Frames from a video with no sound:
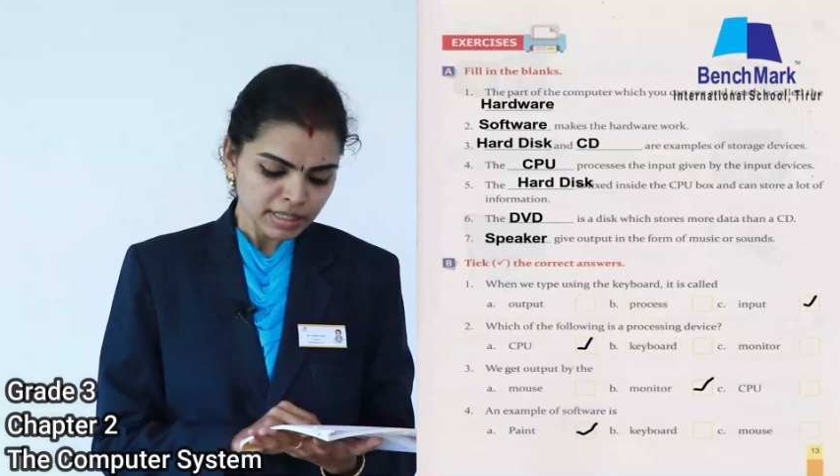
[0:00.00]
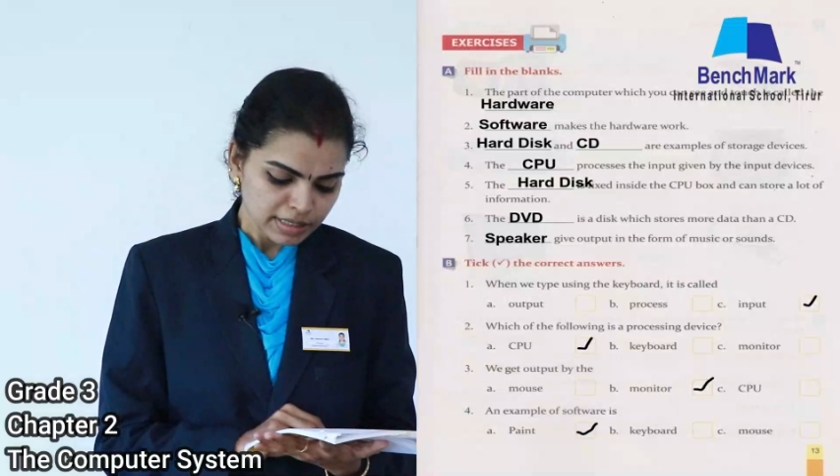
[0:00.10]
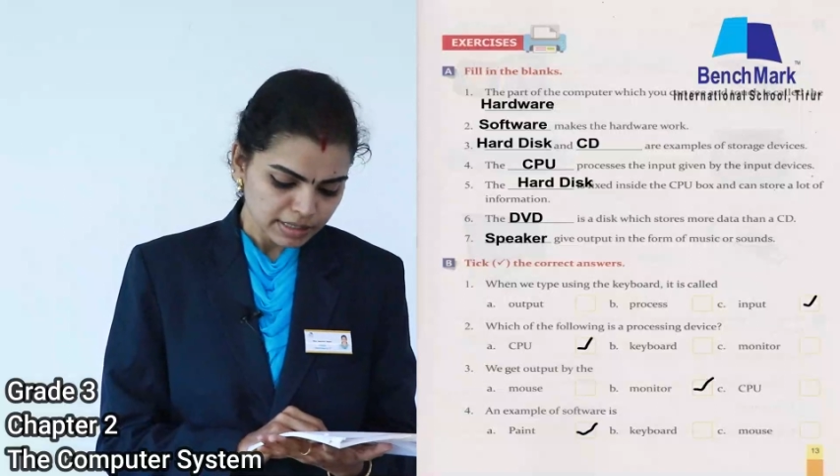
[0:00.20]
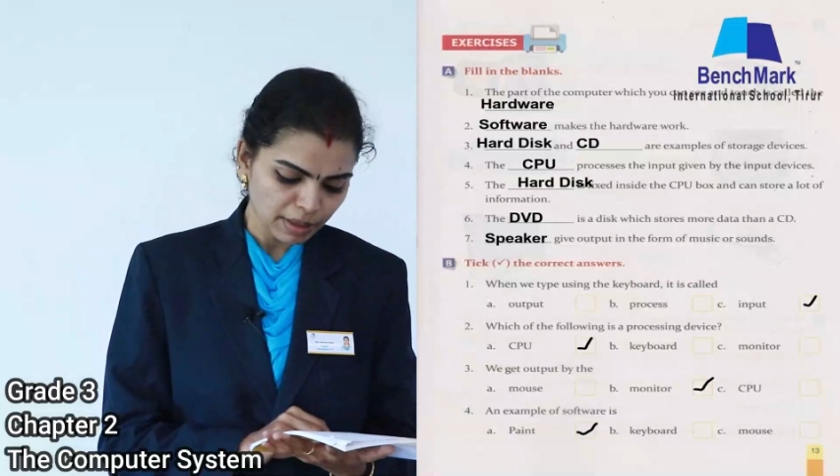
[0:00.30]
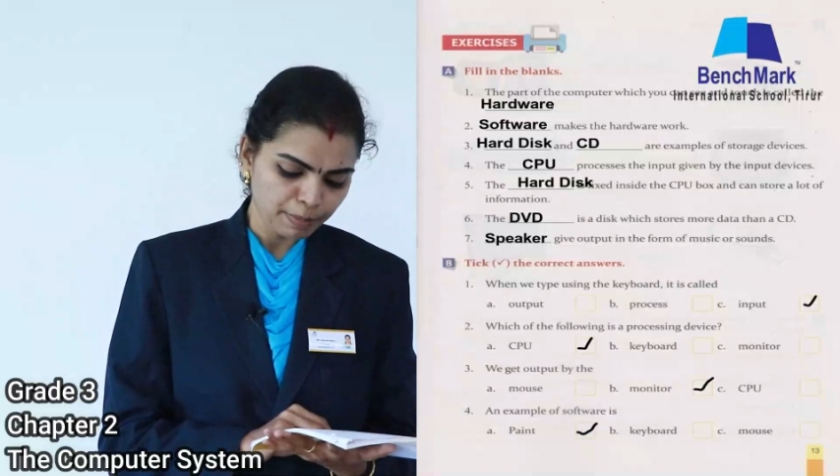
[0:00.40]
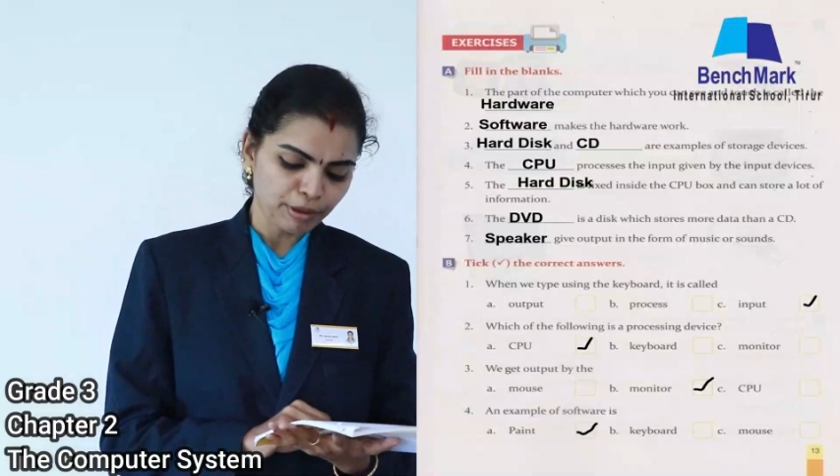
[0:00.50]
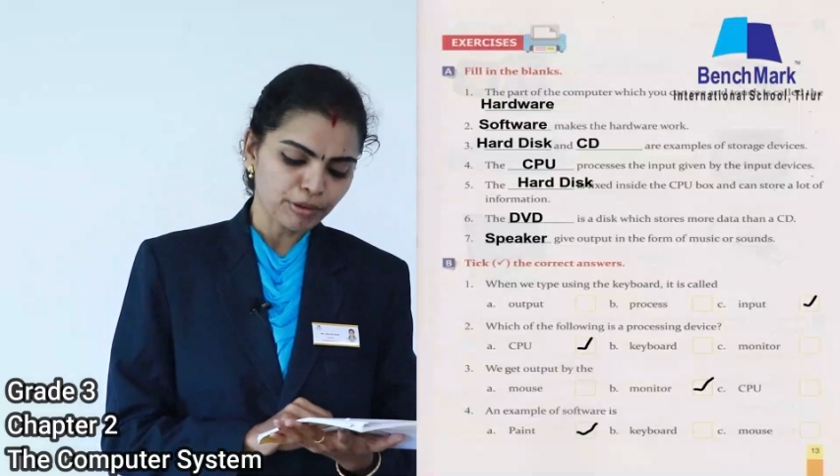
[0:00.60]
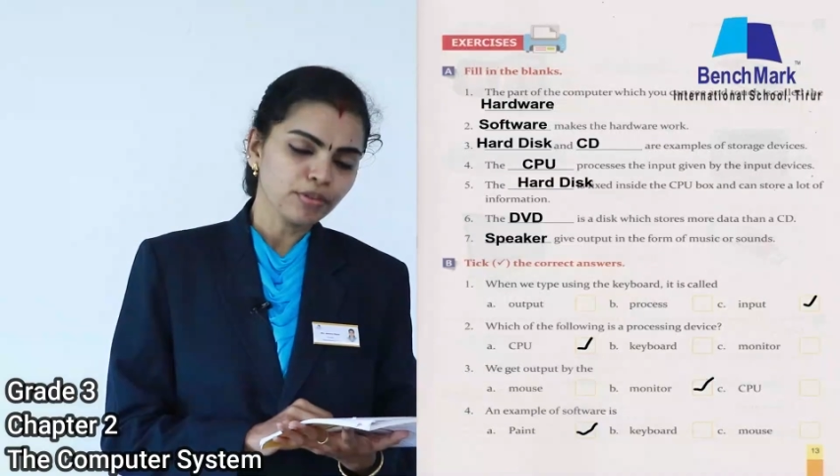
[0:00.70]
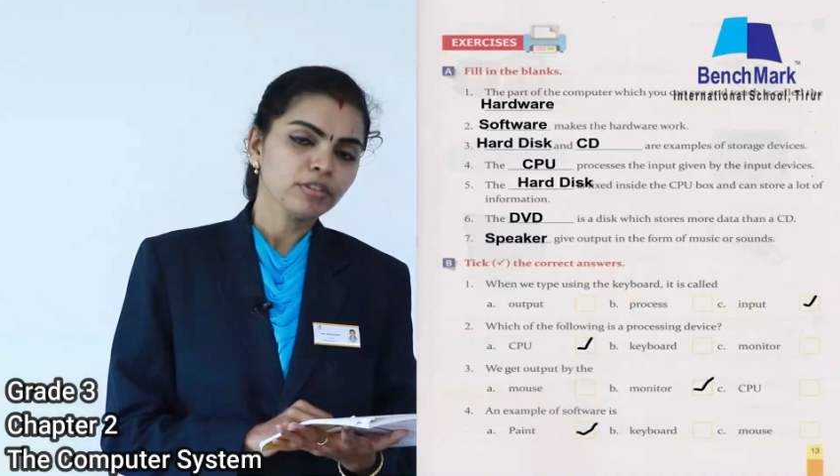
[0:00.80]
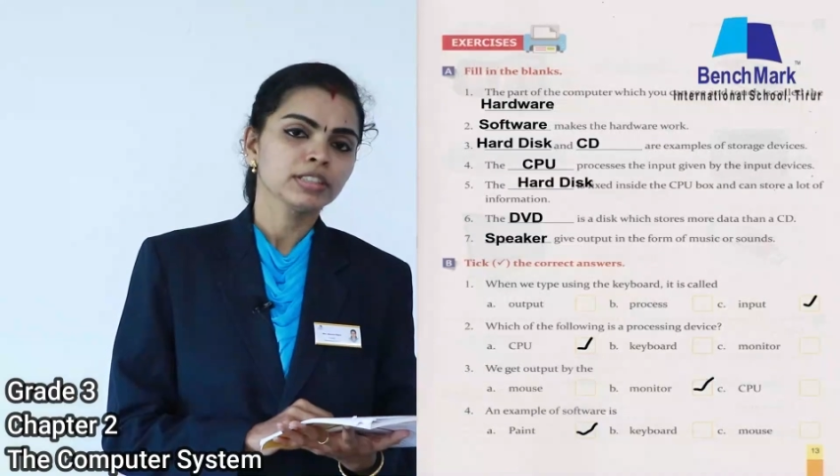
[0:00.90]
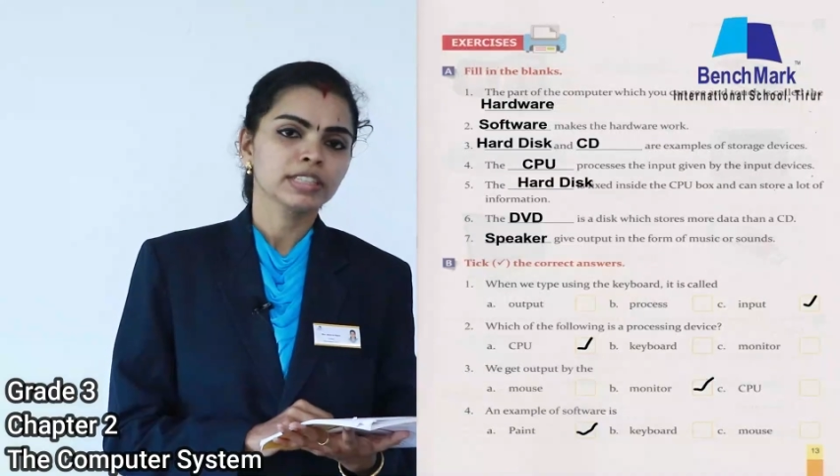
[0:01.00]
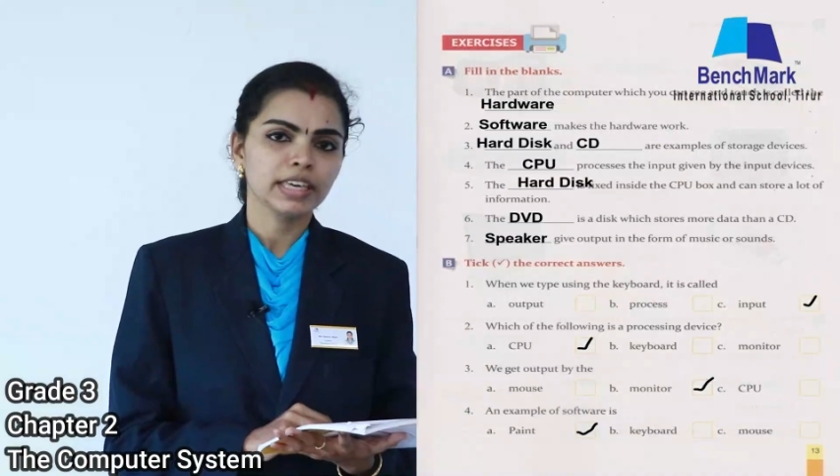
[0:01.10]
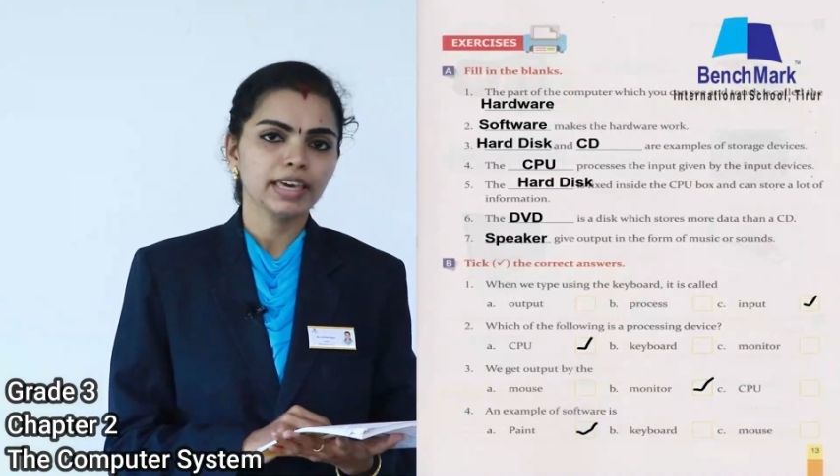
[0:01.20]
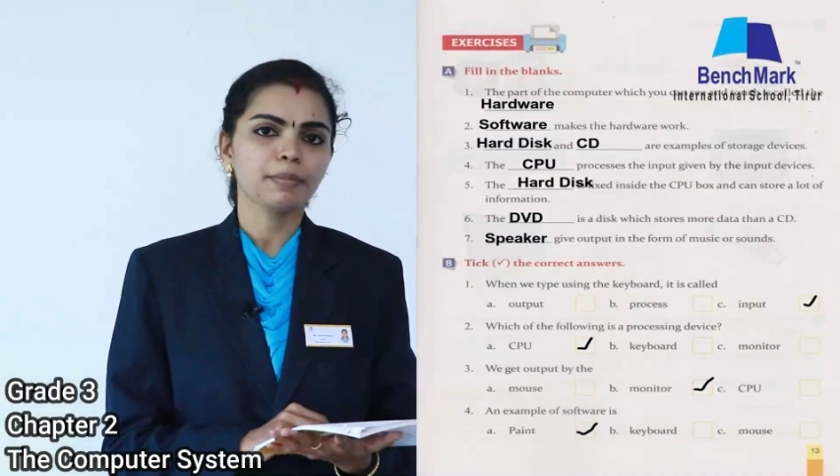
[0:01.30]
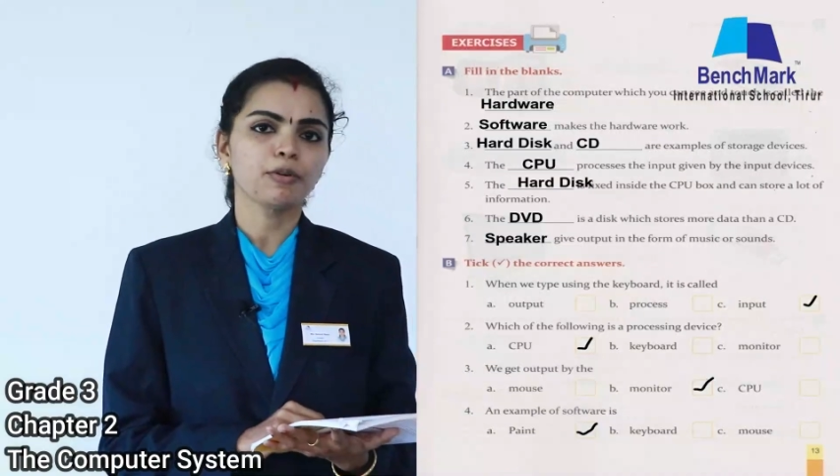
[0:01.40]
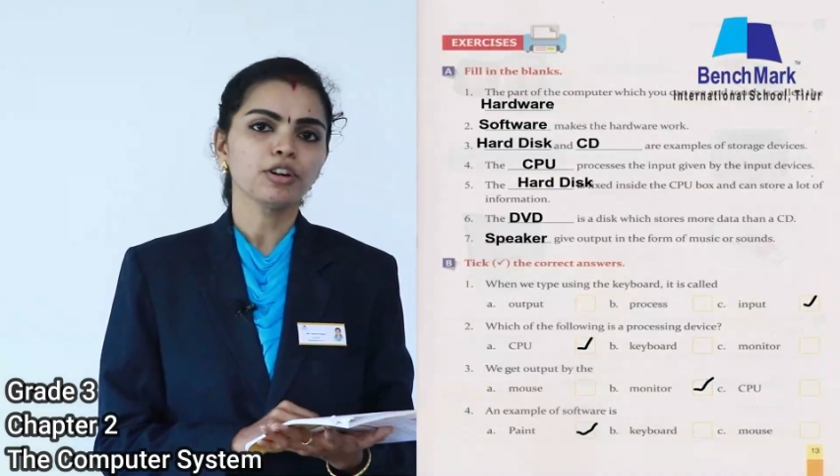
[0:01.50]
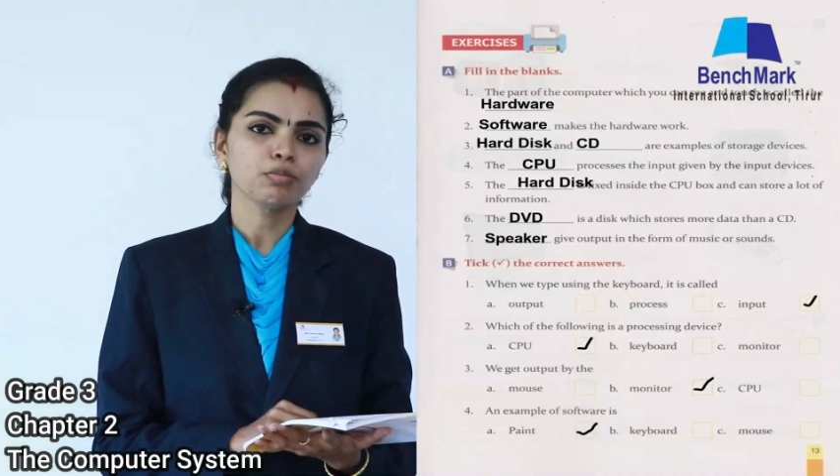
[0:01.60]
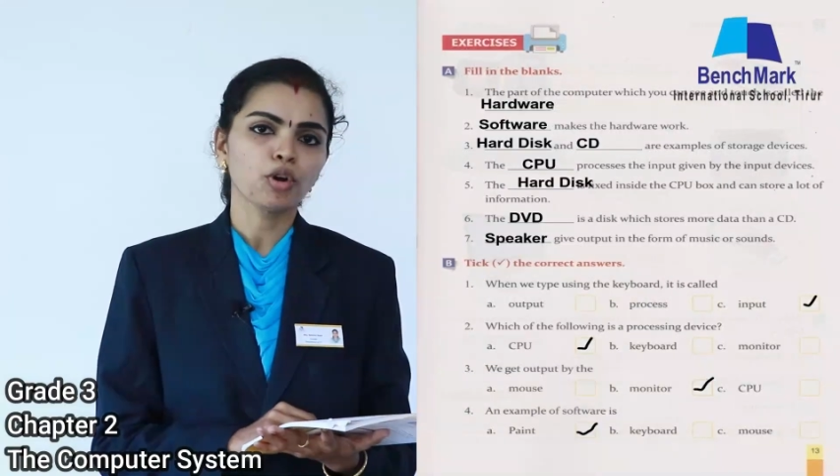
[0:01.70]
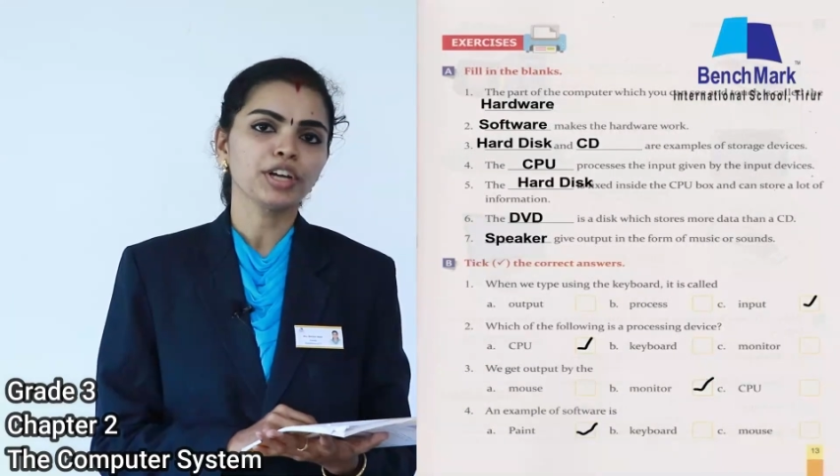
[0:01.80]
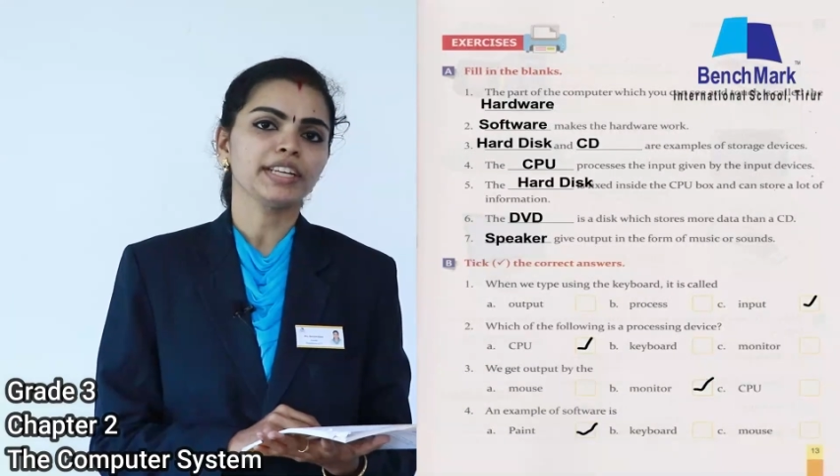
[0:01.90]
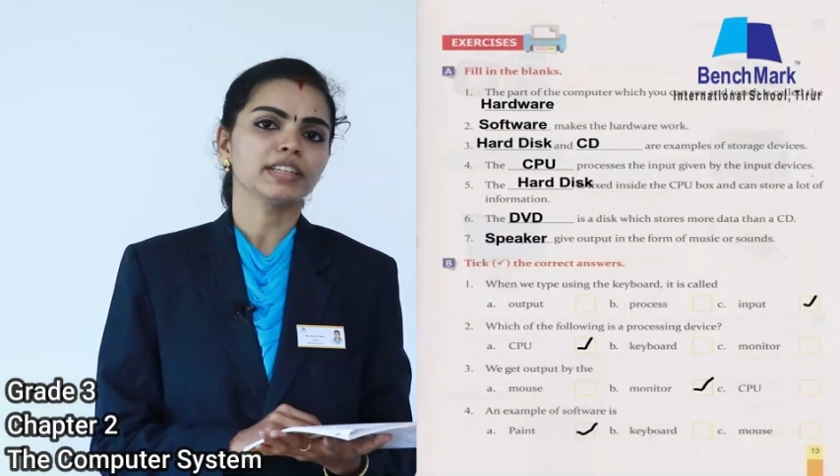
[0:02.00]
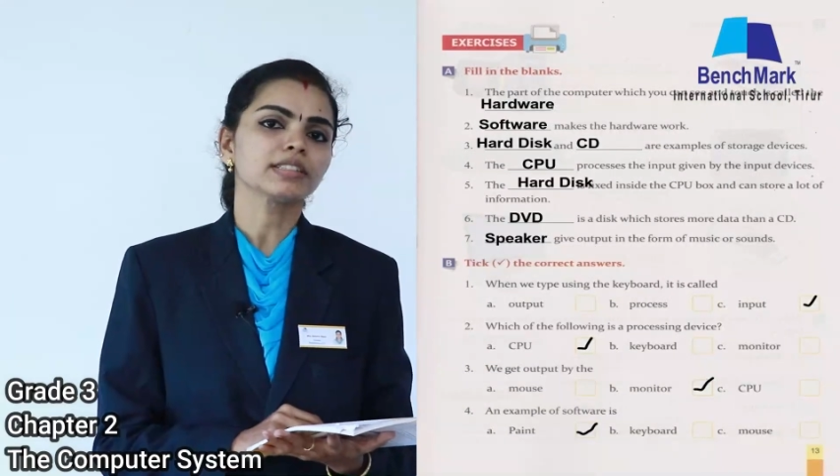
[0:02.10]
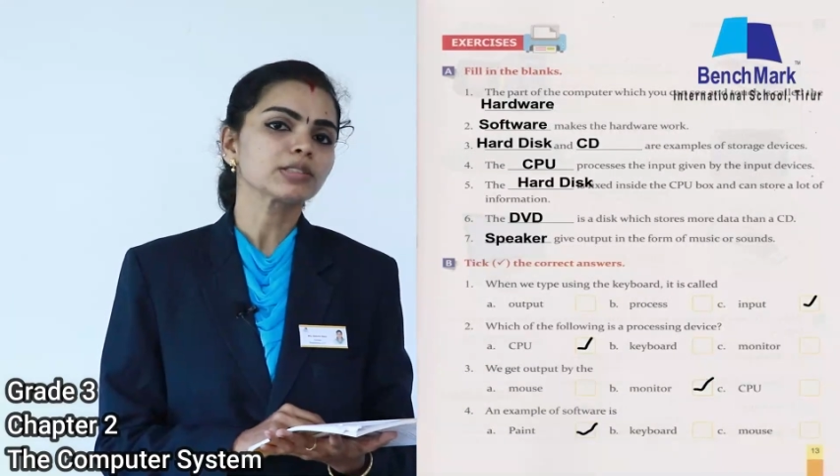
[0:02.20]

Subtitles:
CPU, keyboard, monitor.